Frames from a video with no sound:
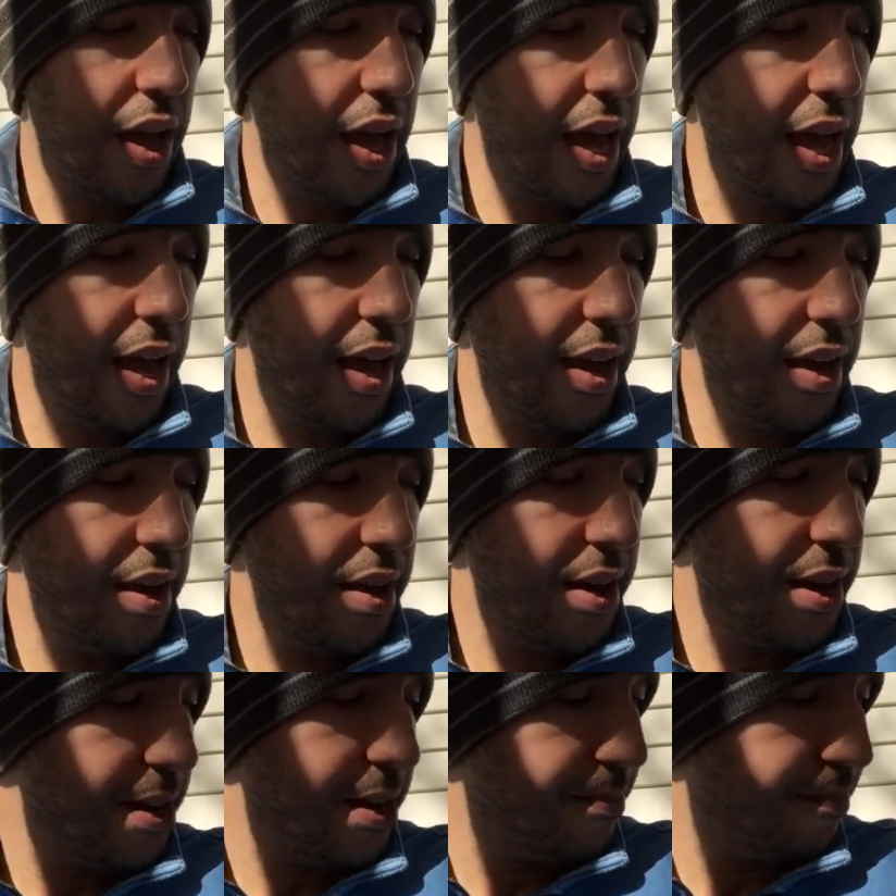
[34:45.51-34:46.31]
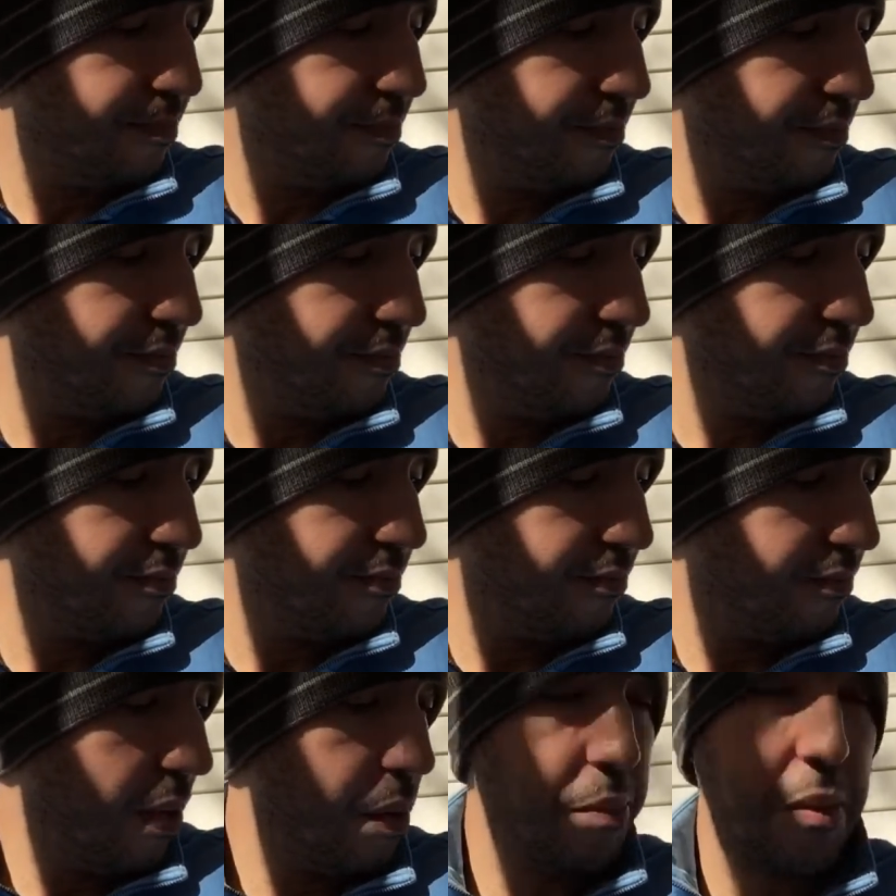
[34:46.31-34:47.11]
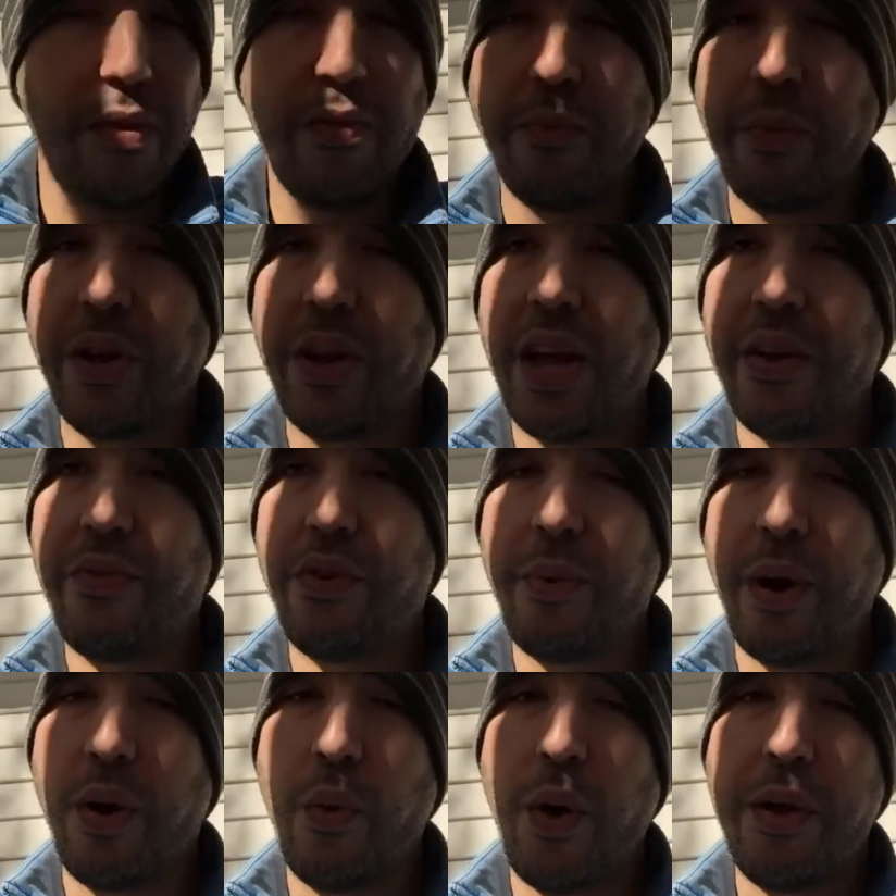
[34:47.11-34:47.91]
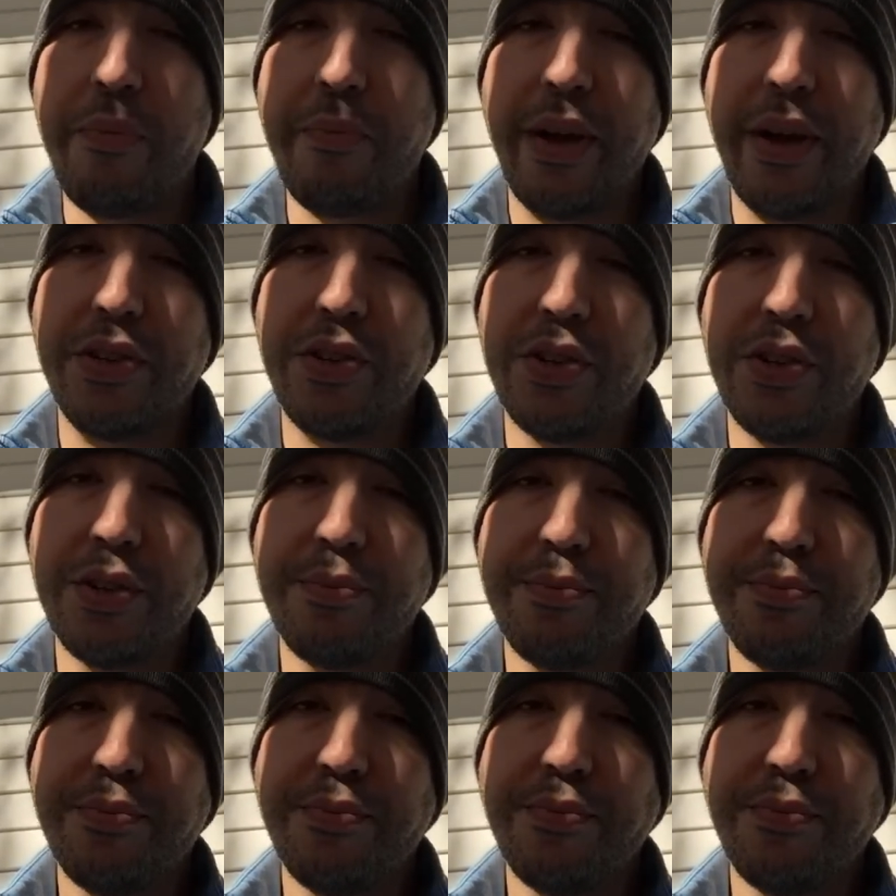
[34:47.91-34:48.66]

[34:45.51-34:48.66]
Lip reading: a. I'm giving my nephew my weight bench.